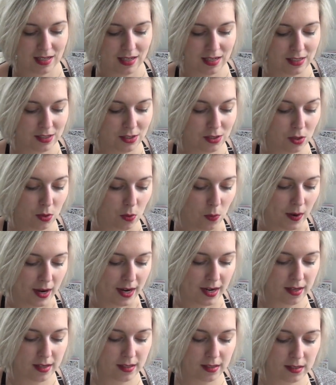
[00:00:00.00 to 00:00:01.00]

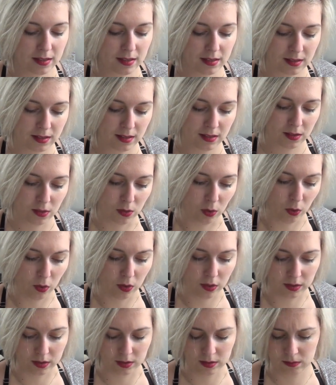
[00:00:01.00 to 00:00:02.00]
squares,
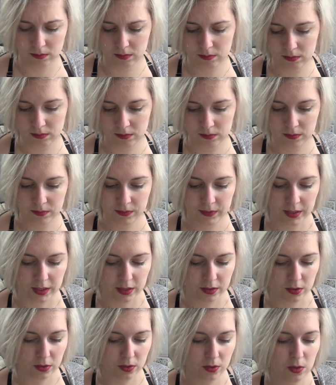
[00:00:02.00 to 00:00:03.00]
or they're
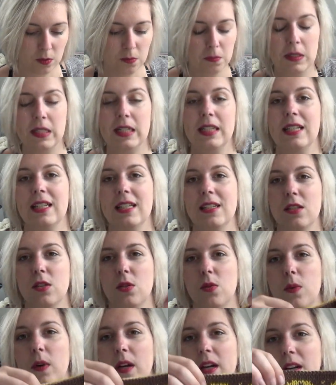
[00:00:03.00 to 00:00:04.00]
not completely
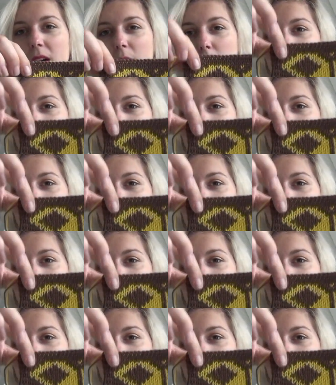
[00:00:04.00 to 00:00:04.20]
square